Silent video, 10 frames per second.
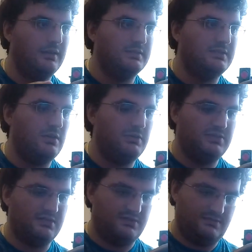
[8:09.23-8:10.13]
So it's
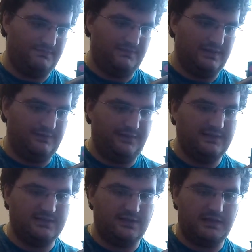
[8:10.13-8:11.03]
just
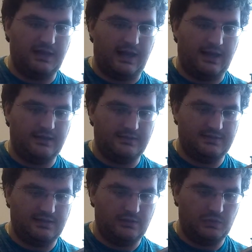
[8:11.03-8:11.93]
things like that.
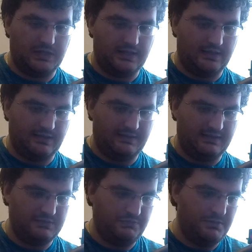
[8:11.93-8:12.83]
So
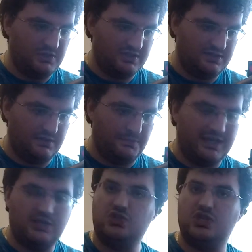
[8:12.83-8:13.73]
that's pretty much the
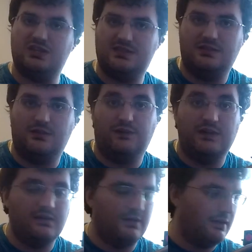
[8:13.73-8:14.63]
main gist of the
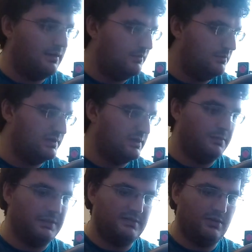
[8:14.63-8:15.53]
video that I was going
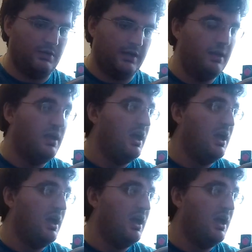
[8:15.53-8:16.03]
to be doing.